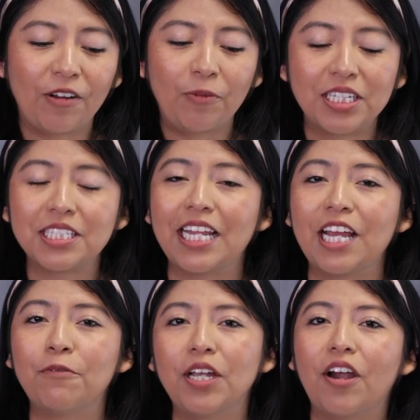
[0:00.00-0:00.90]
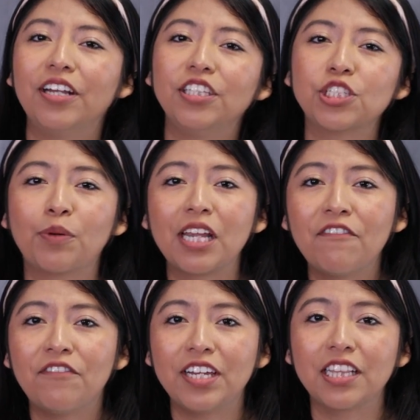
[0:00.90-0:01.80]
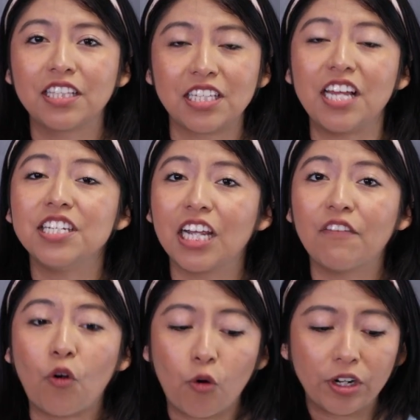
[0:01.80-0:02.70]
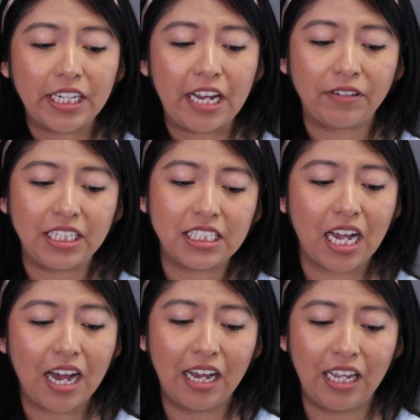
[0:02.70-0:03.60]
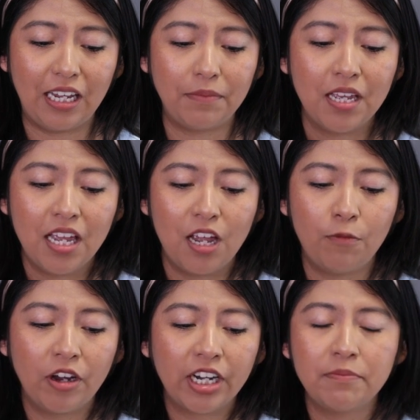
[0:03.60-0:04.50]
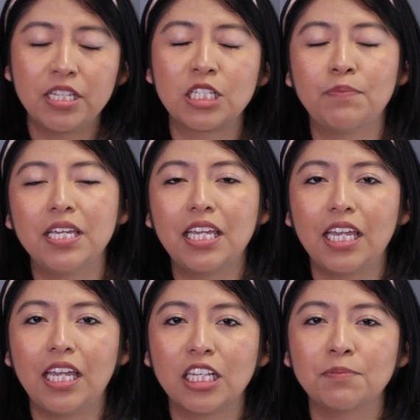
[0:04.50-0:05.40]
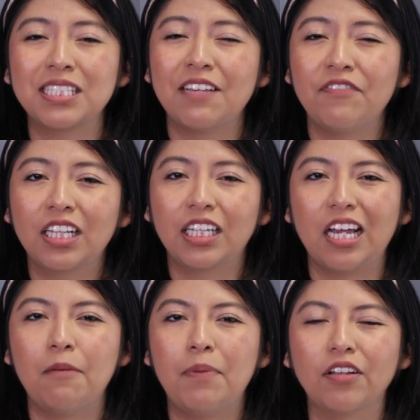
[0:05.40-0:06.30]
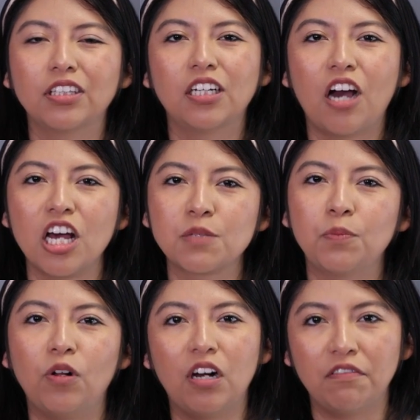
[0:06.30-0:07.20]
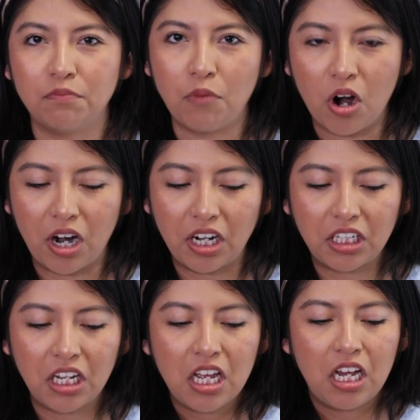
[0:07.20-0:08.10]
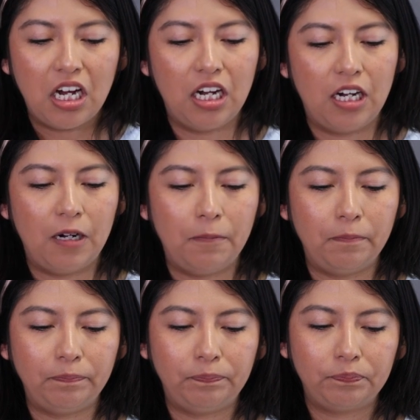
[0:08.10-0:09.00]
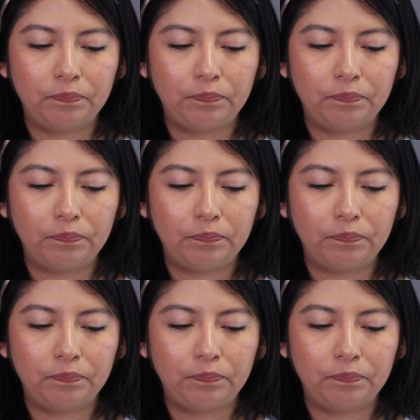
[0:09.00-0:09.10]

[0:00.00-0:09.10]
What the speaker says: everyone, today we are in the 25th Sunday of Ordinary Time, and we are going to be speaking specifically about the Gospel of Mark, the